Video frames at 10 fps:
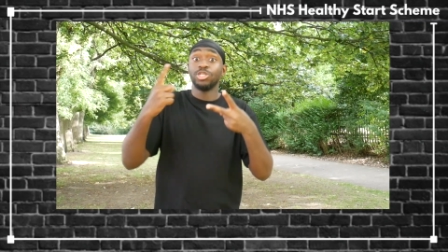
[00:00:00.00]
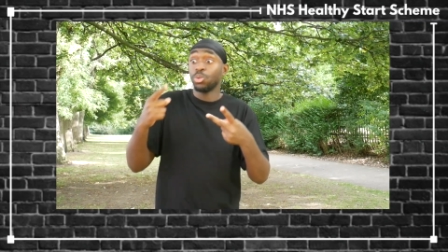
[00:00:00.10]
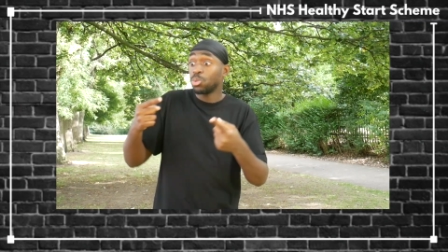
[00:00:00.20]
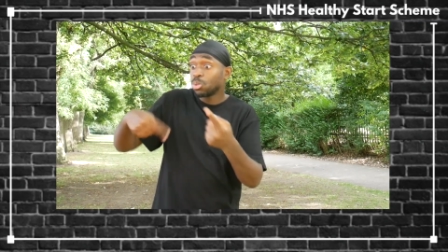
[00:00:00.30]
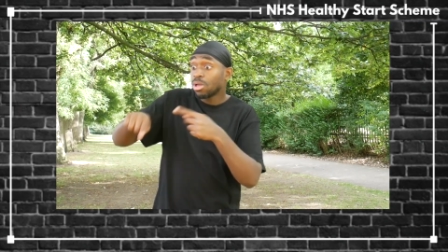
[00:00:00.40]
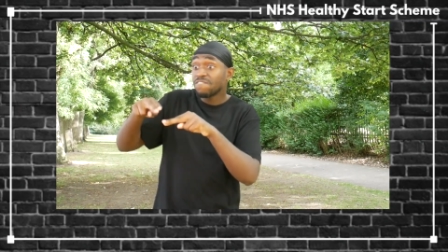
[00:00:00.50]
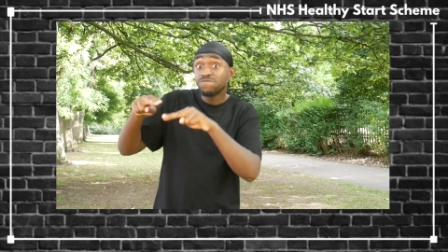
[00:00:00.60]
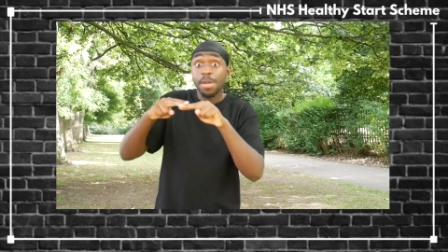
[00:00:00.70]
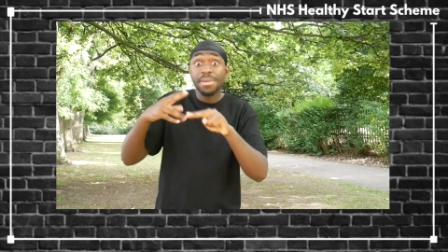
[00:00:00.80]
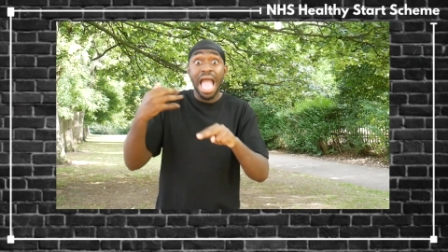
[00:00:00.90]
children
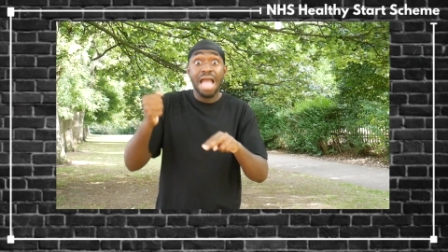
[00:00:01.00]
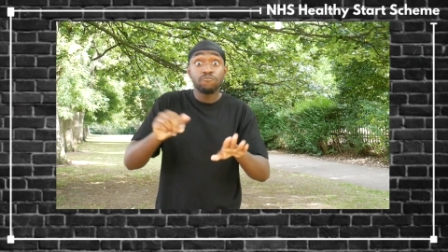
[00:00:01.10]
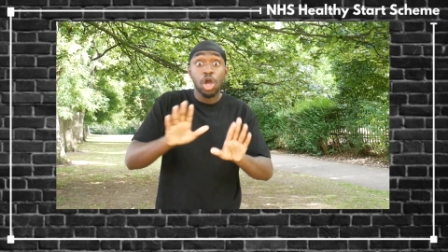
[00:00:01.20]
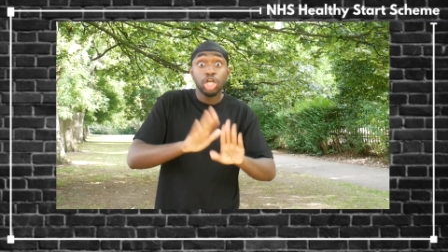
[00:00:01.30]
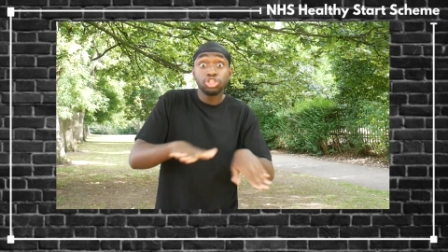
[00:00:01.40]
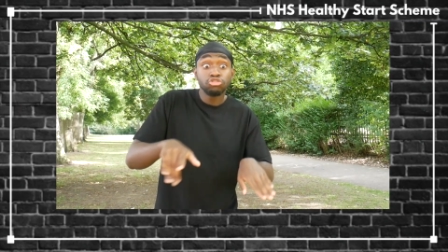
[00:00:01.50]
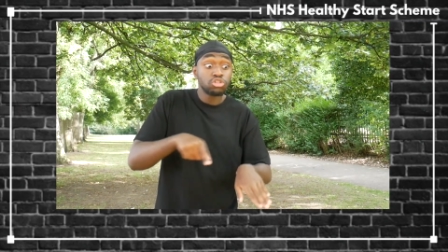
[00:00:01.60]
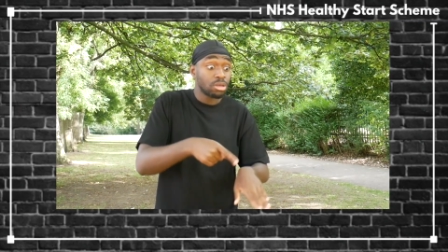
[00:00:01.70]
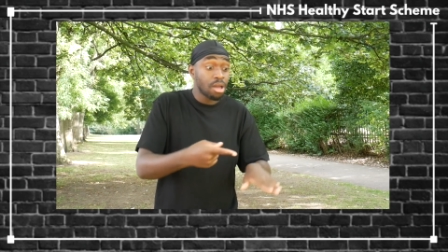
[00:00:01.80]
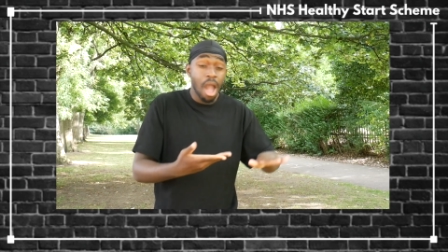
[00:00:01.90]
under four years
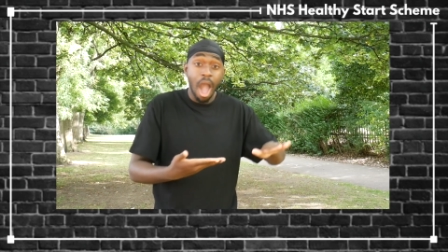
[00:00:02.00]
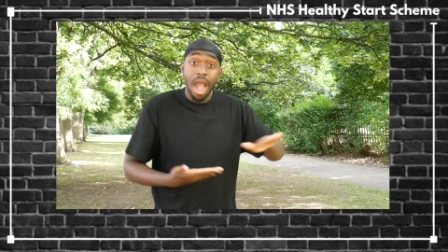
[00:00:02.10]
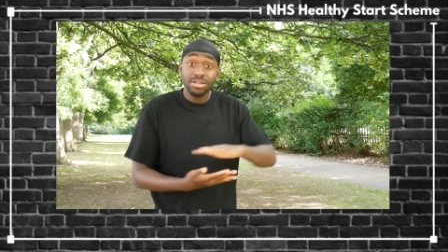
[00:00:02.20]
old.